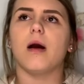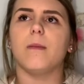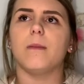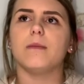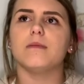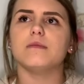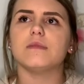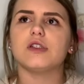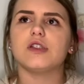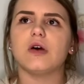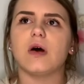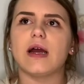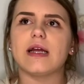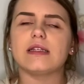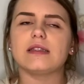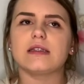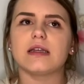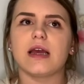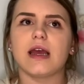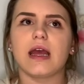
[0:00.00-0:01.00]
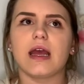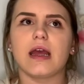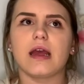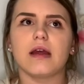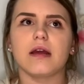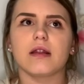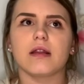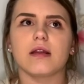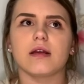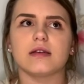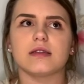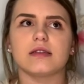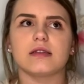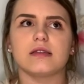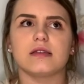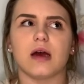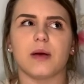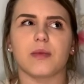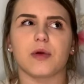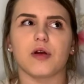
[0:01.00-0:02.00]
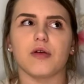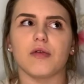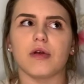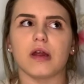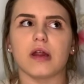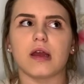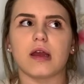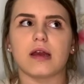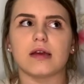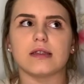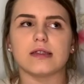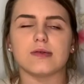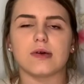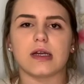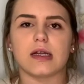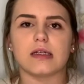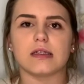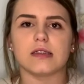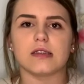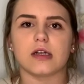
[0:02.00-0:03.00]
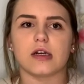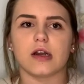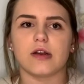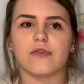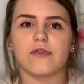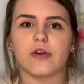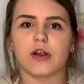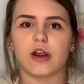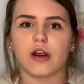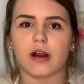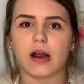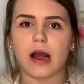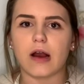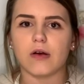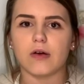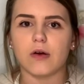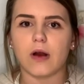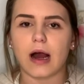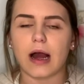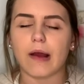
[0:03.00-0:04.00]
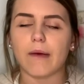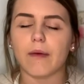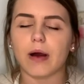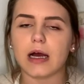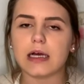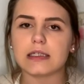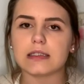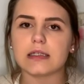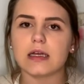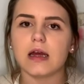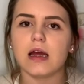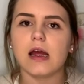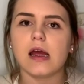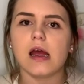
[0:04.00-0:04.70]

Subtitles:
So I'd say this summer really is when I started figuring out who I was,